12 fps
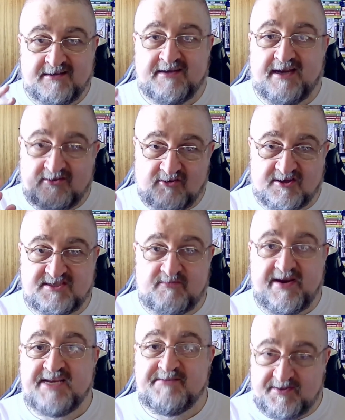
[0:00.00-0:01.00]
in lots of
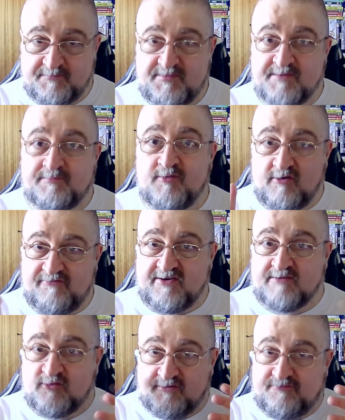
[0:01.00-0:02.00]
ways, but they both are
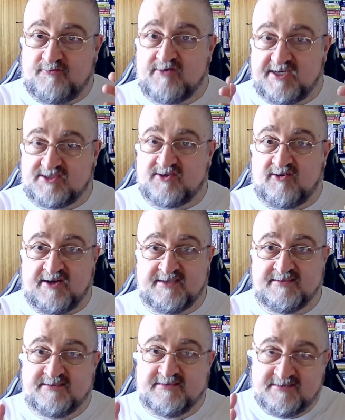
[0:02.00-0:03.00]
more focused
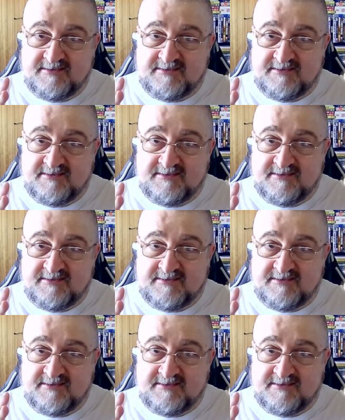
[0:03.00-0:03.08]
on